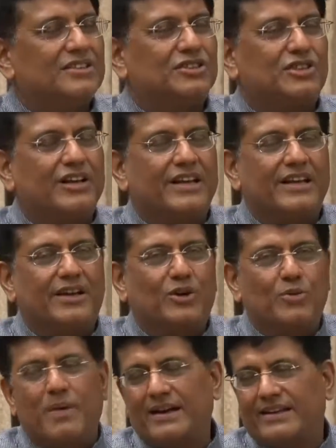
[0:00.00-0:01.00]
Shri
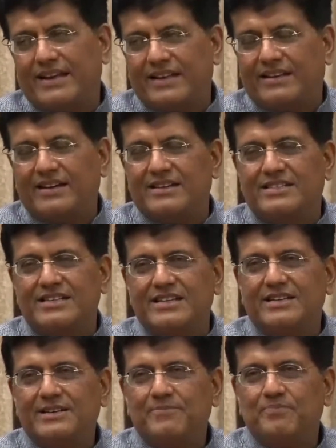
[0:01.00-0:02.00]
Kumar Ketkar
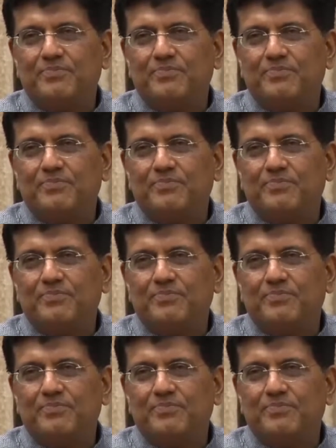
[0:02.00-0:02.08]
ji,